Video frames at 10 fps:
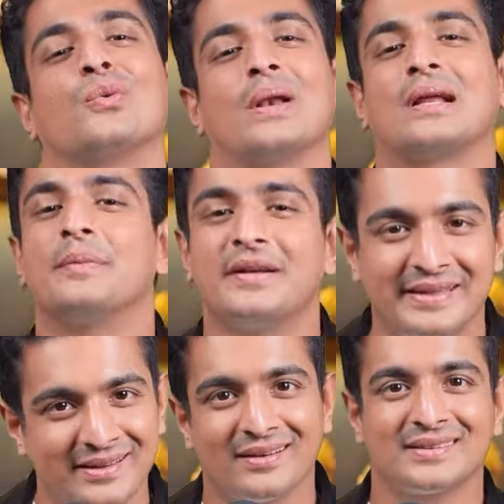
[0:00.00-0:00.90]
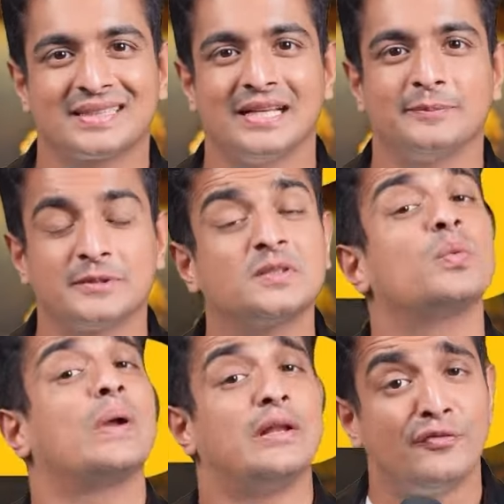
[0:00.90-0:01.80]
Welcome to TRS Clips,
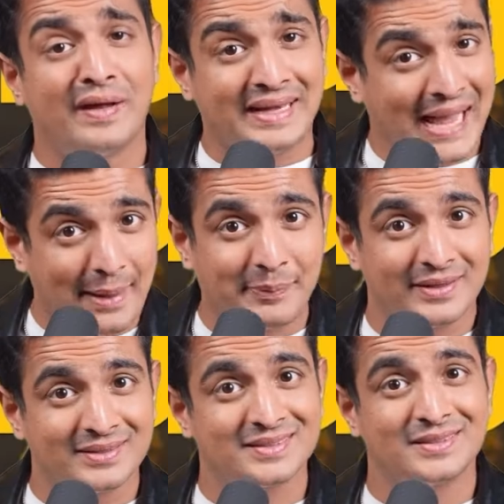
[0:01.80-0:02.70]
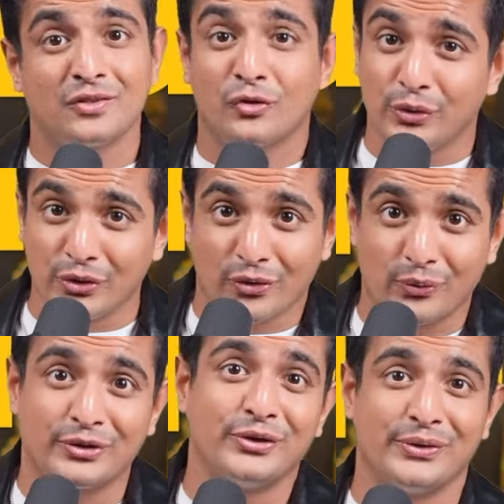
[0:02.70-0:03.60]
where you'll find happiness through your
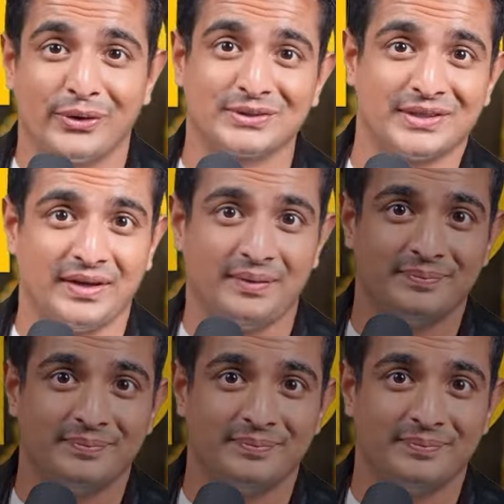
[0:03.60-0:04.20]
own curiosity.